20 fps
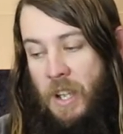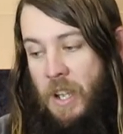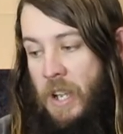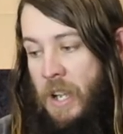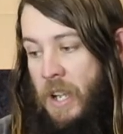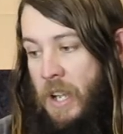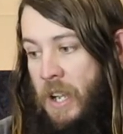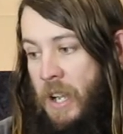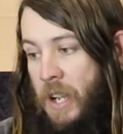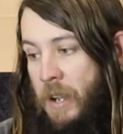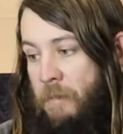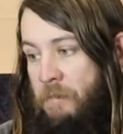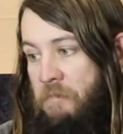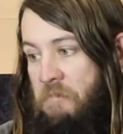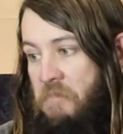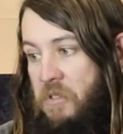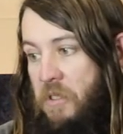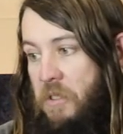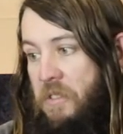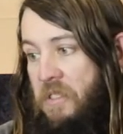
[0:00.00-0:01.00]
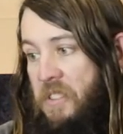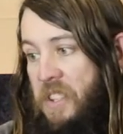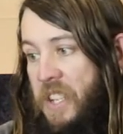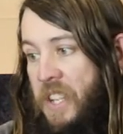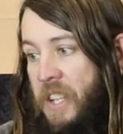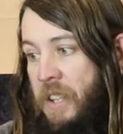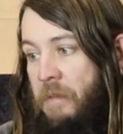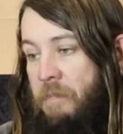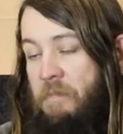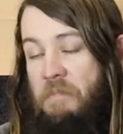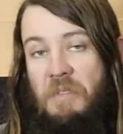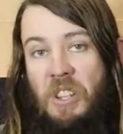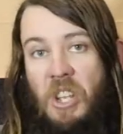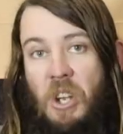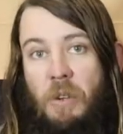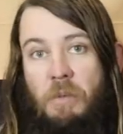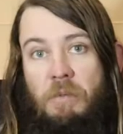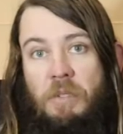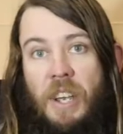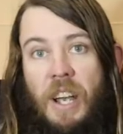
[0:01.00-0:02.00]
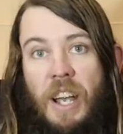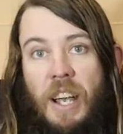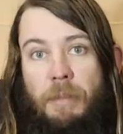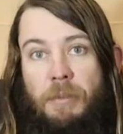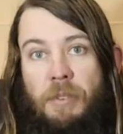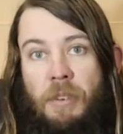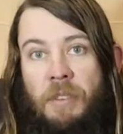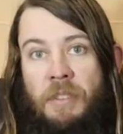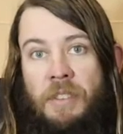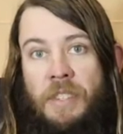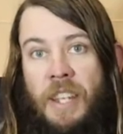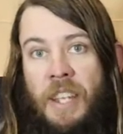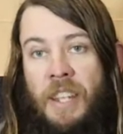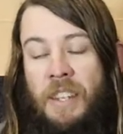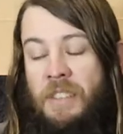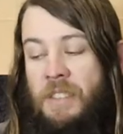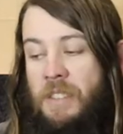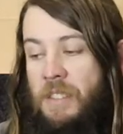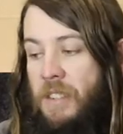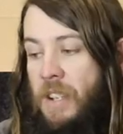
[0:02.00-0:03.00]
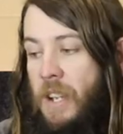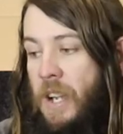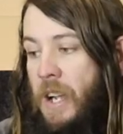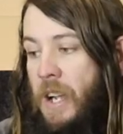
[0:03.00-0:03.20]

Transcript: due to their low carb content.